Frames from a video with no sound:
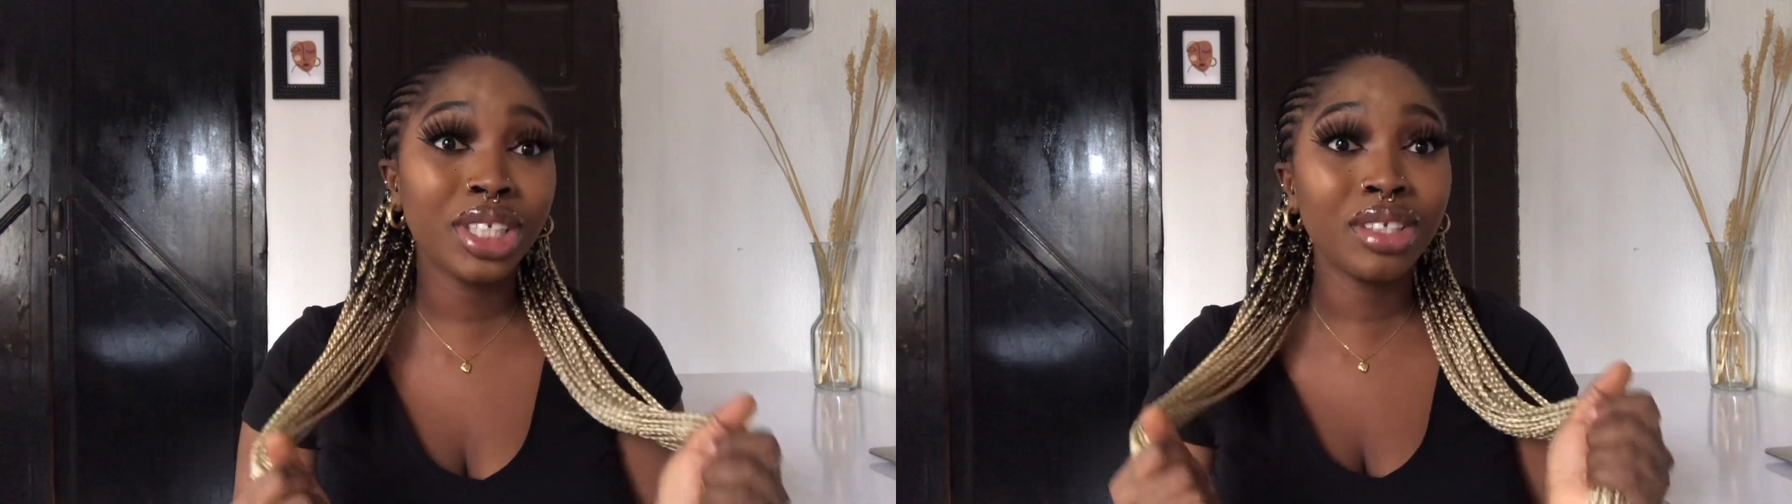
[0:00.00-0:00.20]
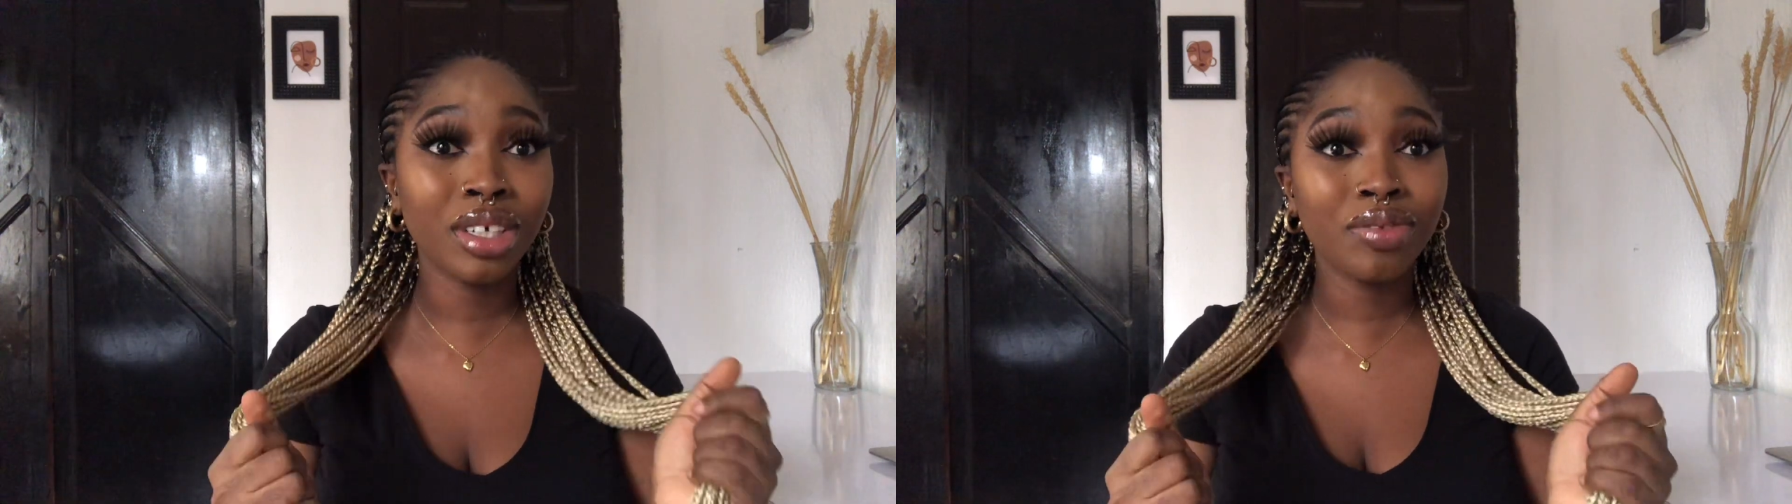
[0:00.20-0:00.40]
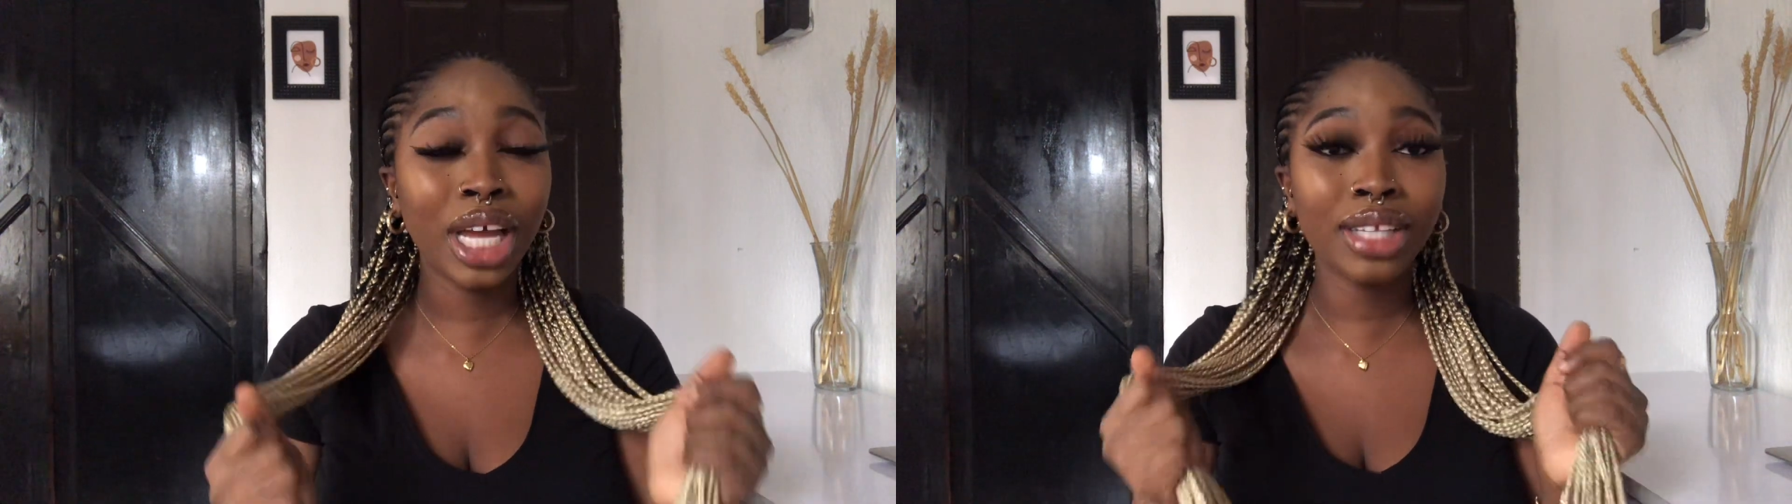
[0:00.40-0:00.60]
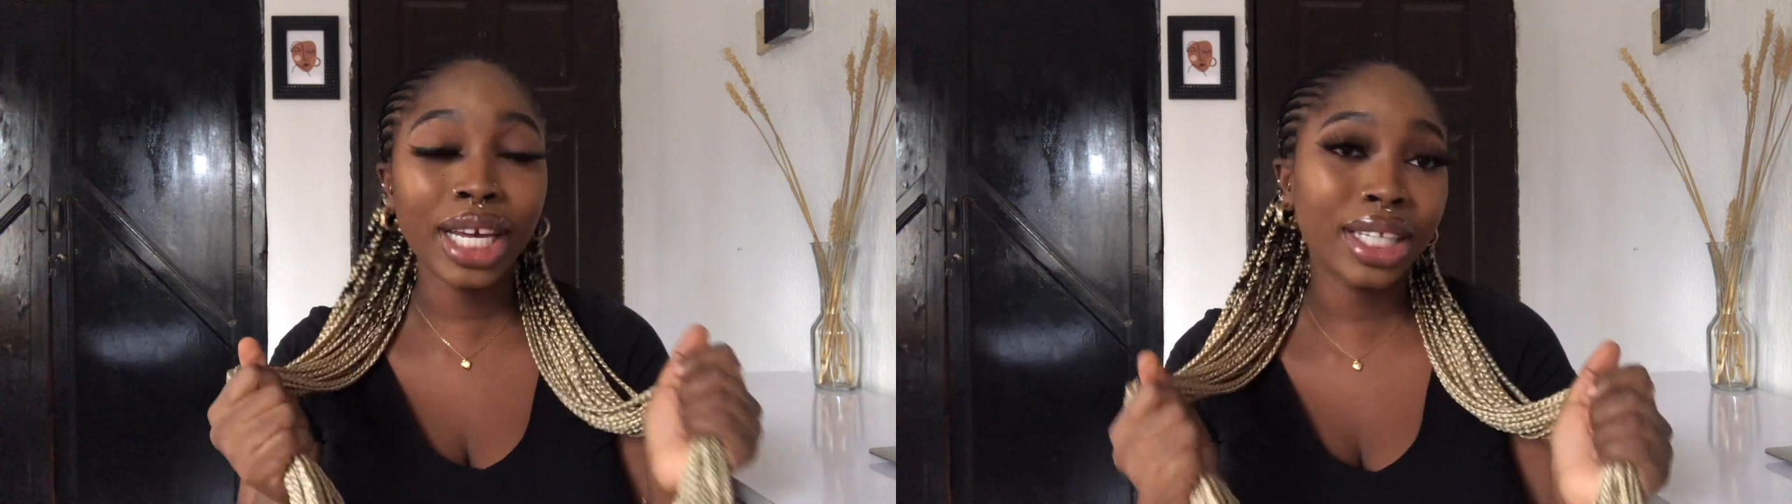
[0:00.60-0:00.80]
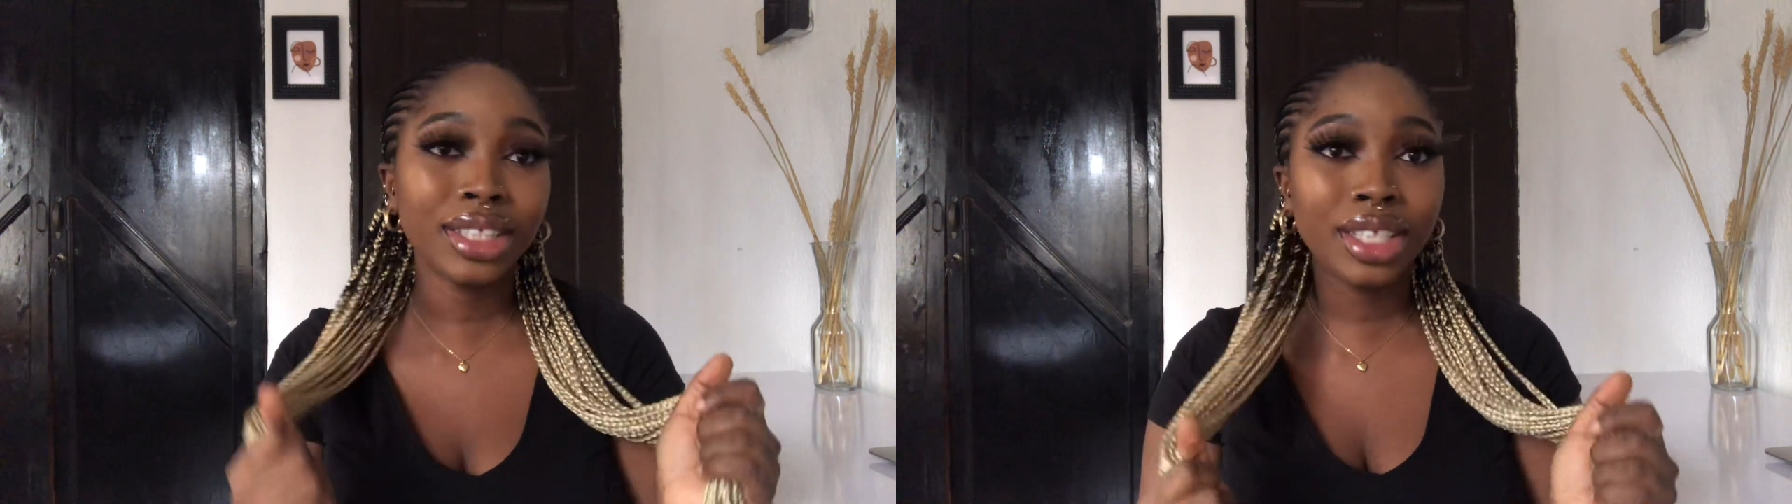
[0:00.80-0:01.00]
loved. I like
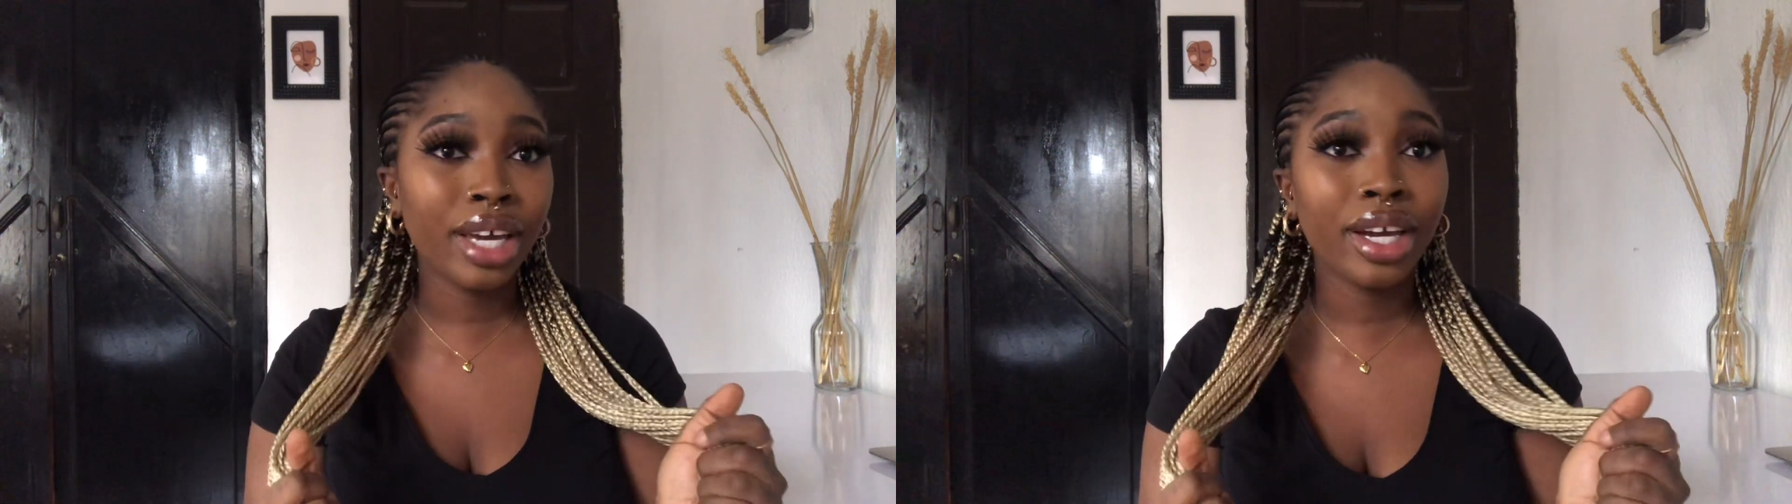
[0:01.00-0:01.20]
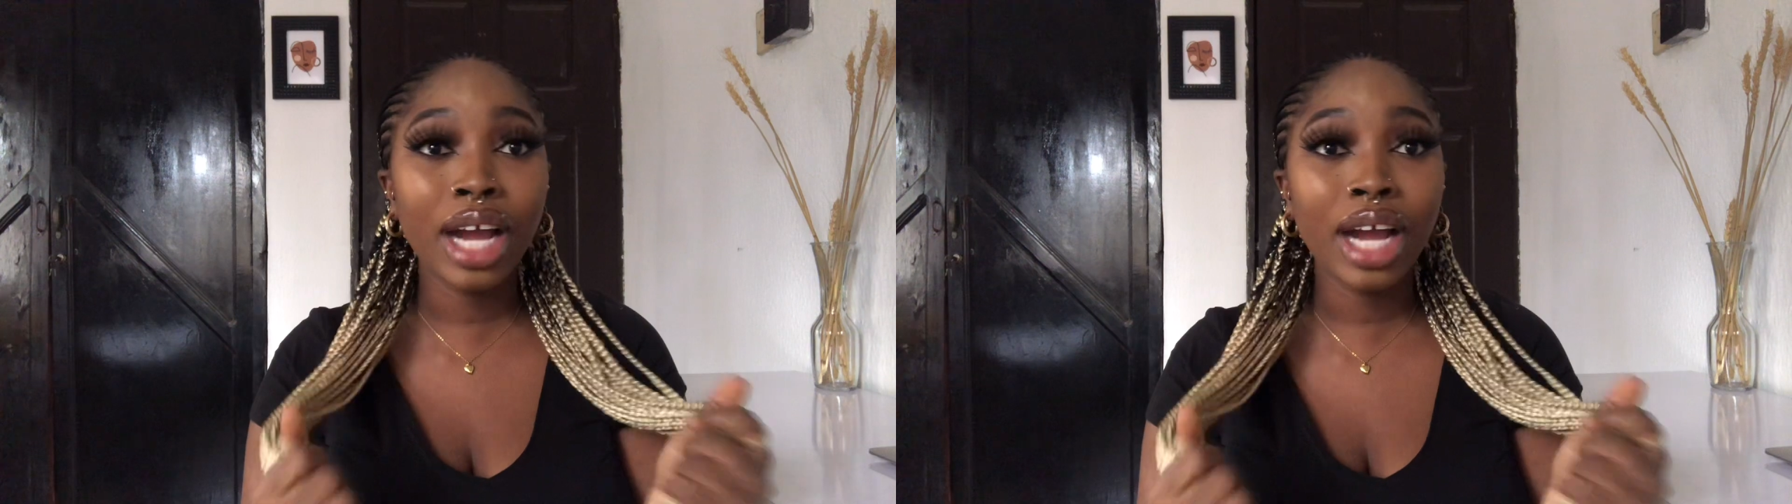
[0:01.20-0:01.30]
this hair.